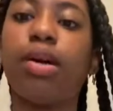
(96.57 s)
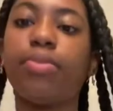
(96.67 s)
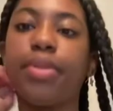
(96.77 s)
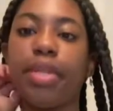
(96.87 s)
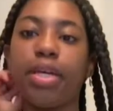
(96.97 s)

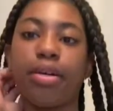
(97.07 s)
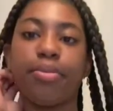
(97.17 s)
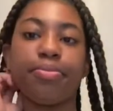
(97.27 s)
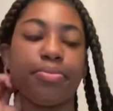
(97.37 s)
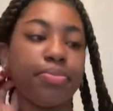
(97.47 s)
of there.
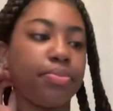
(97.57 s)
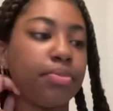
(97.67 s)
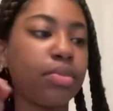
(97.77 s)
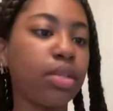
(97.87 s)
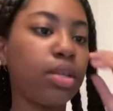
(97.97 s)

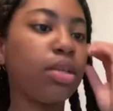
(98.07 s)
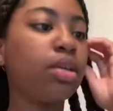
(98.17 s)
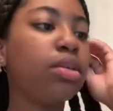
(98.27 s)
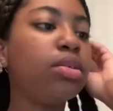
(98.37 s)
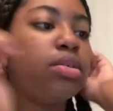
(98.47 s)

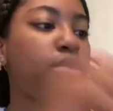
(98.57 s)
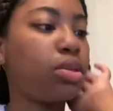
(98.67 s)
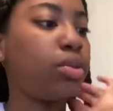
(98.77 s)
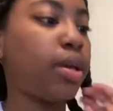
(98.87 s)
So yeah,